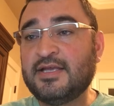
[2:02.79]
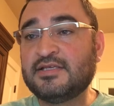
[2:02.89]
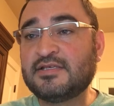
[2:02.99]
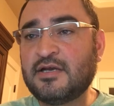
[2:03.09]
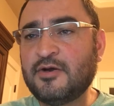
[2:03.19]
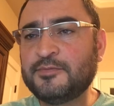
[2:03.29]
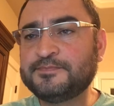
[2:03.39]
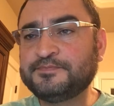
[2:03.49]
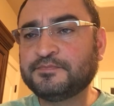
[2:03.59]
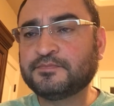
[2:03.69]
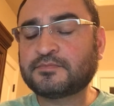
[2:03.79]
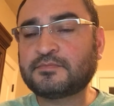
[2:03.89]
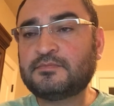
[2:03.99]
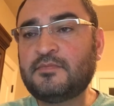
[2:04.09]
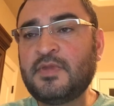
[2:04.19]
And so
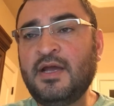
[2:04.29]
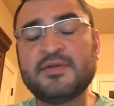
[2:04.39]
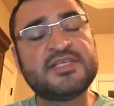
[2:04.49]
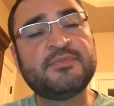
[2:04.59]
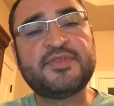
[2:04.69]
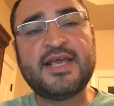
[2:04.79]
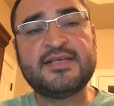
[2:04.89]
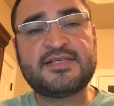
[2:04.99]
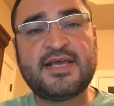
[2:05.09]
some things